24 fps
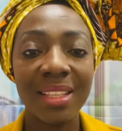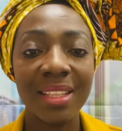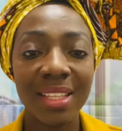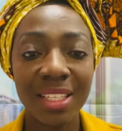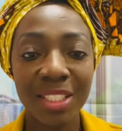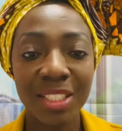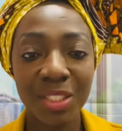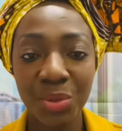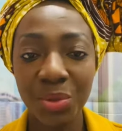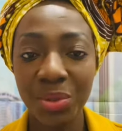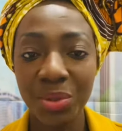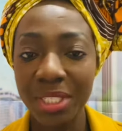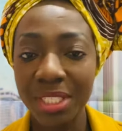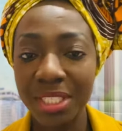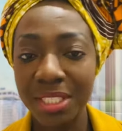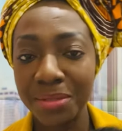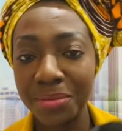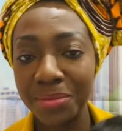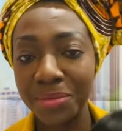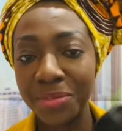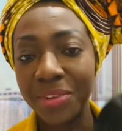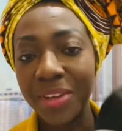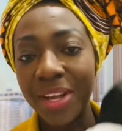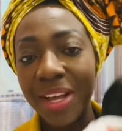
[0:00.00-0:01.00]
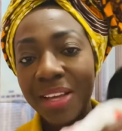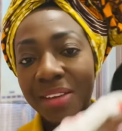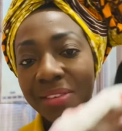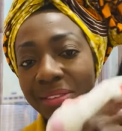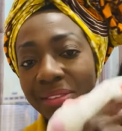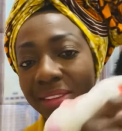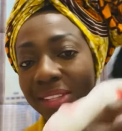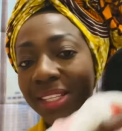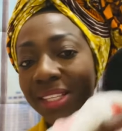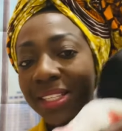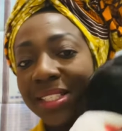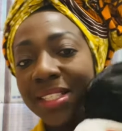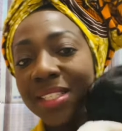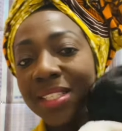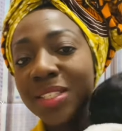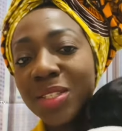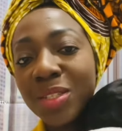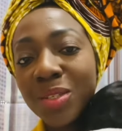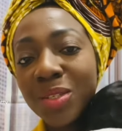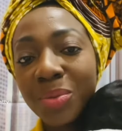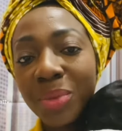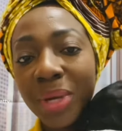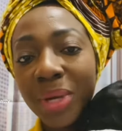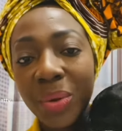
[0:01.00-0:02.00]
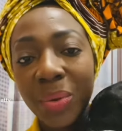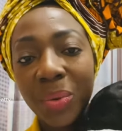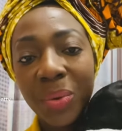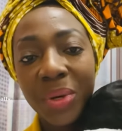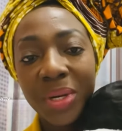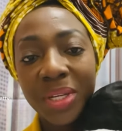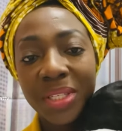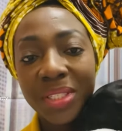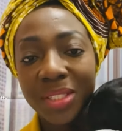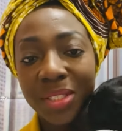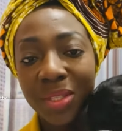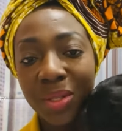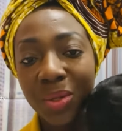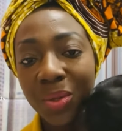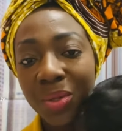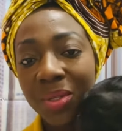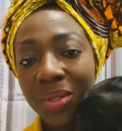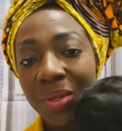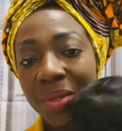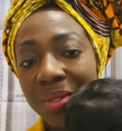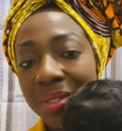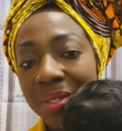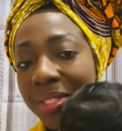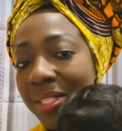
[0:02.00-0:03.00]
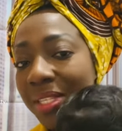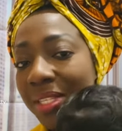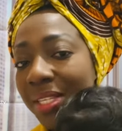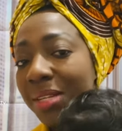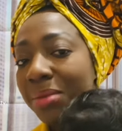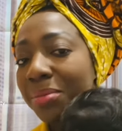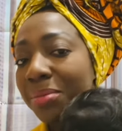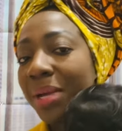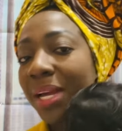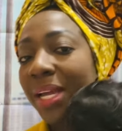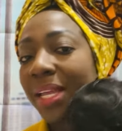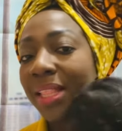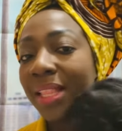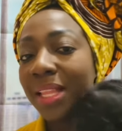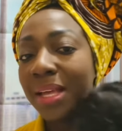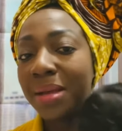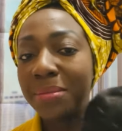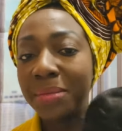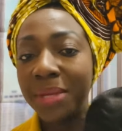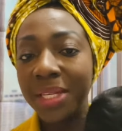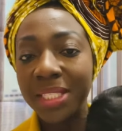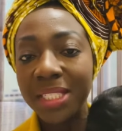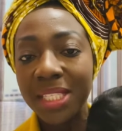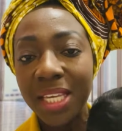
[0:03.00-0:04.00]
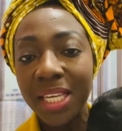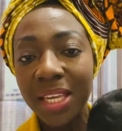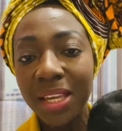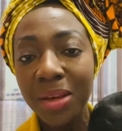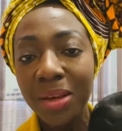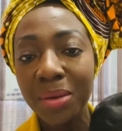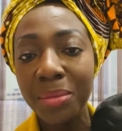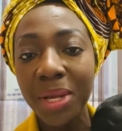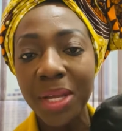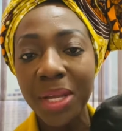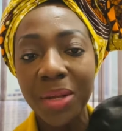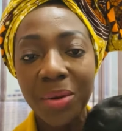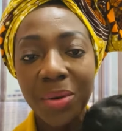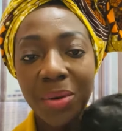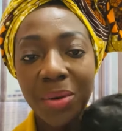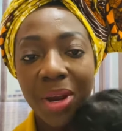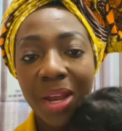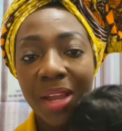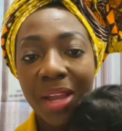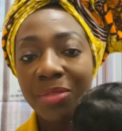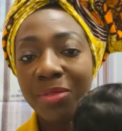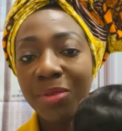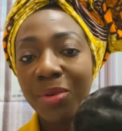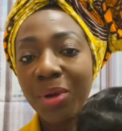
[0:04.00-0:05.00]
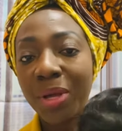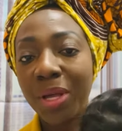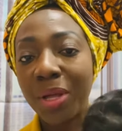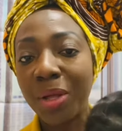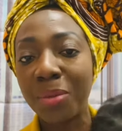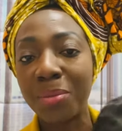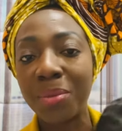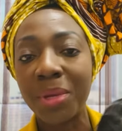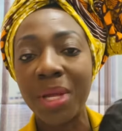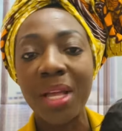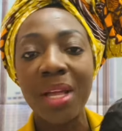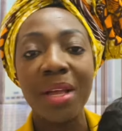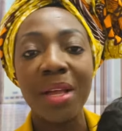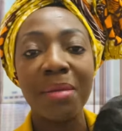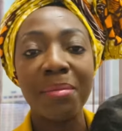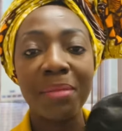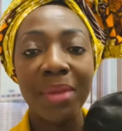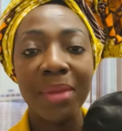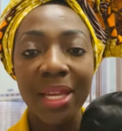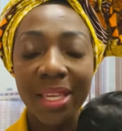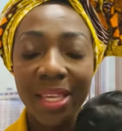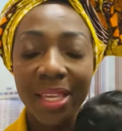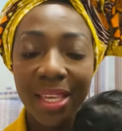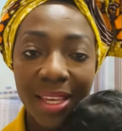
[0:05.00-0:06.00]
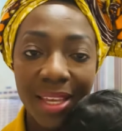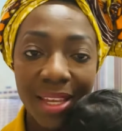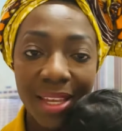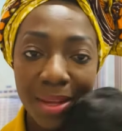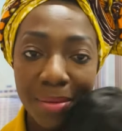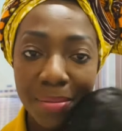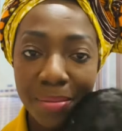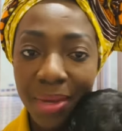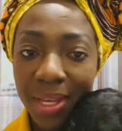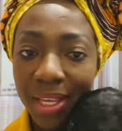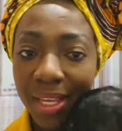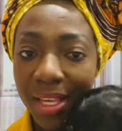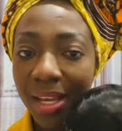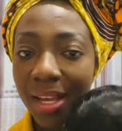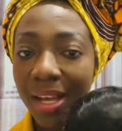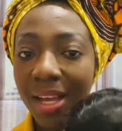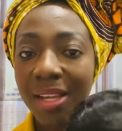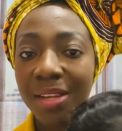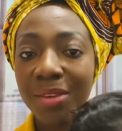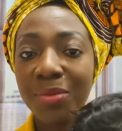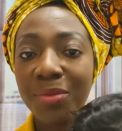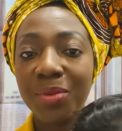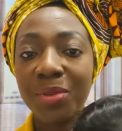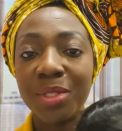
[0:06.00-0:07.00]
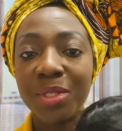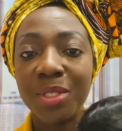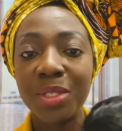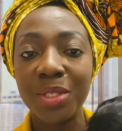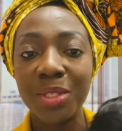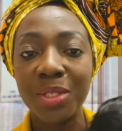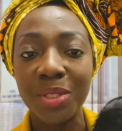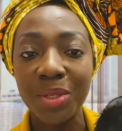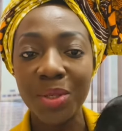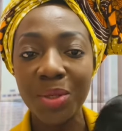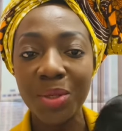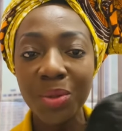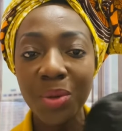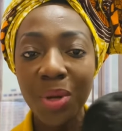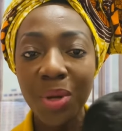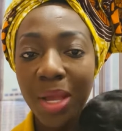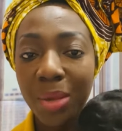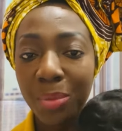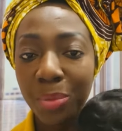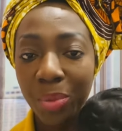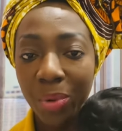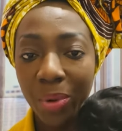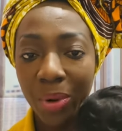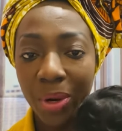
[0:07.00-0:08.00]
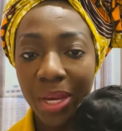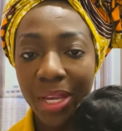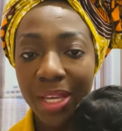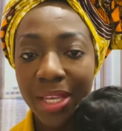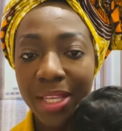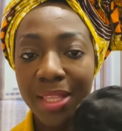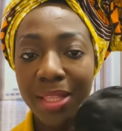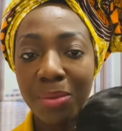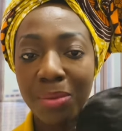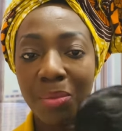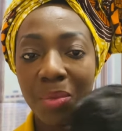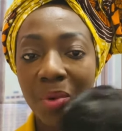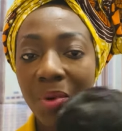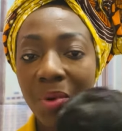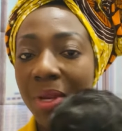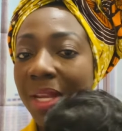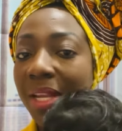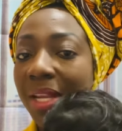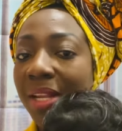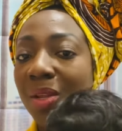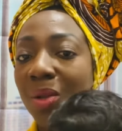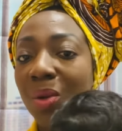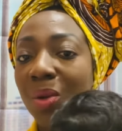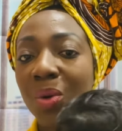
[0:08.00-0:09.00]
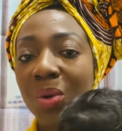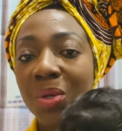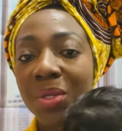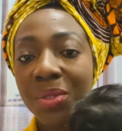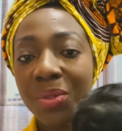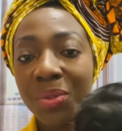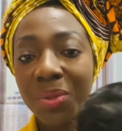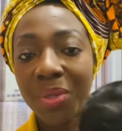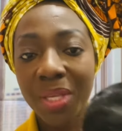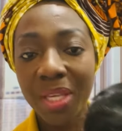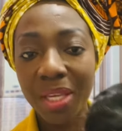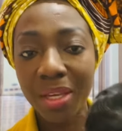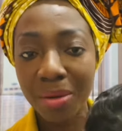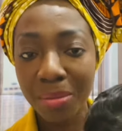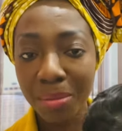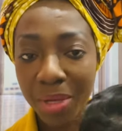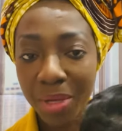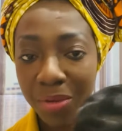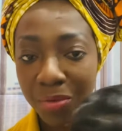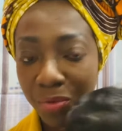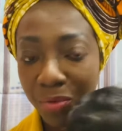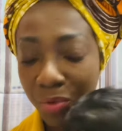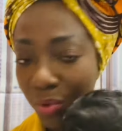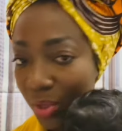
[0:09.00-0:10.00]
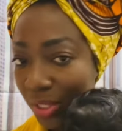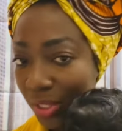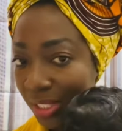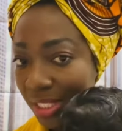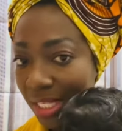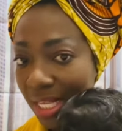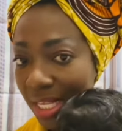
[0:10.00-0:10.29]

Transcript: Let's read some 5. Listen to my words, Lord. Consider my lament. Hear my cry for help. My King and my God, for to you I pray. In the morning, Lord, you hear my voice.